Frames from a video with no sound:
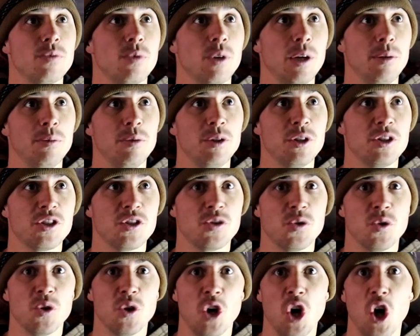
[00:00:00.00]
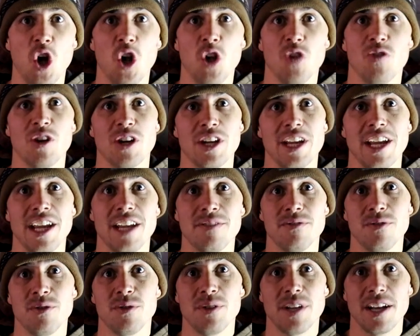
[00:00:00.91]
We're able to store all of our
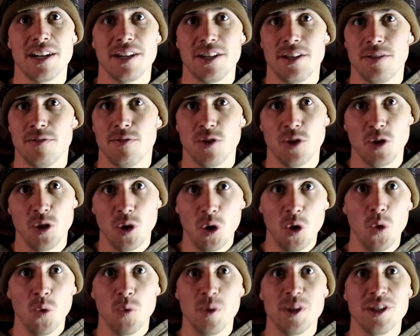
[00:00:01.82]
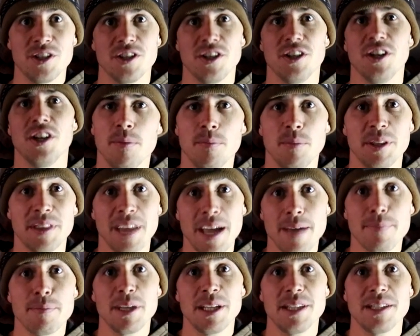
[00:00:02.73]
canned food down here for a whole winter. But
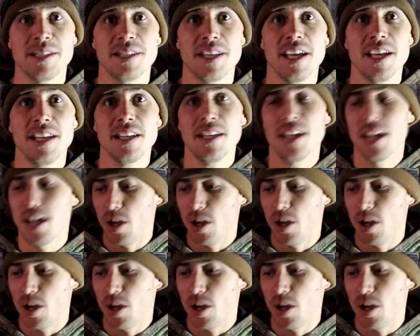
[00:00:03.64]
that being said,